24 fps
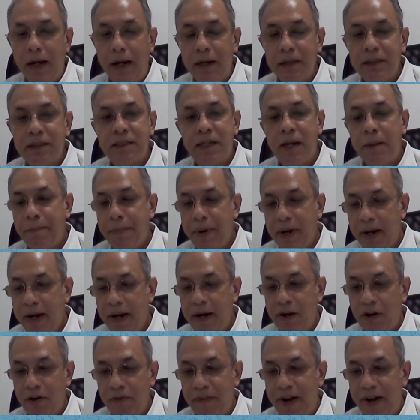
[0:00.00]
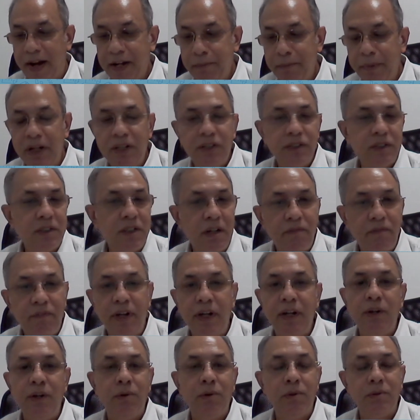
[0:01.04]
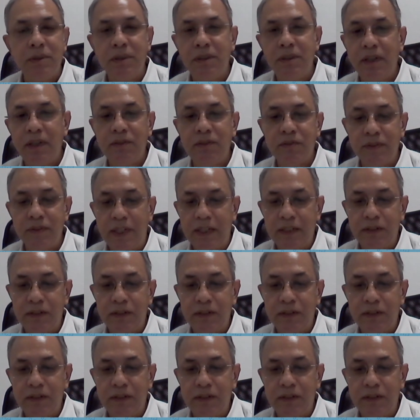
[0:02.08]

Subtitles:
a step ahead of animation and videos and things of